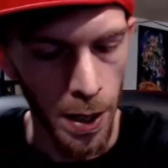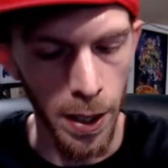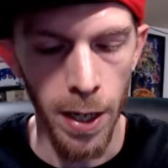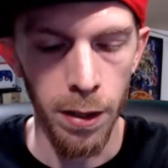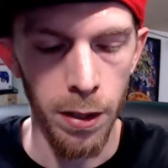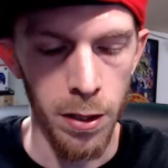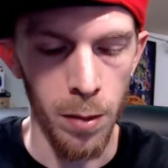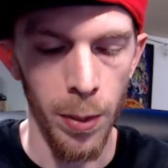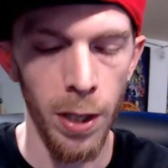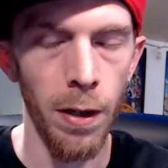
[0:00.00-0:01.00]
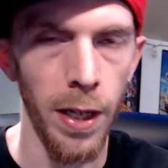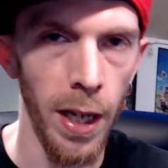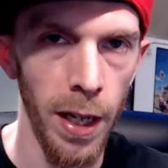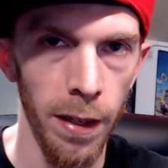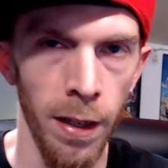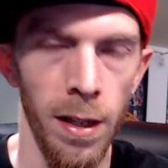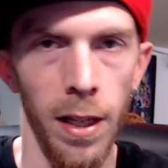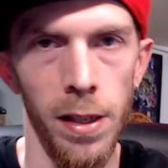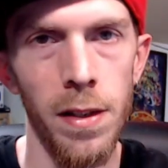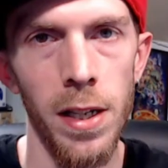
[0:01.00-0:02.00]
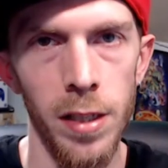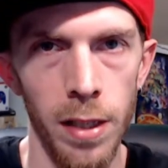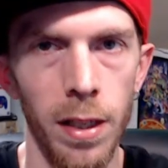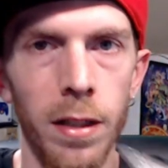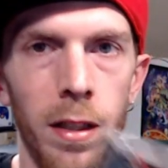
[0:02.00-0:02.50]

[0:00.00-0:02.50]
then it kind of disappeared again, and then they said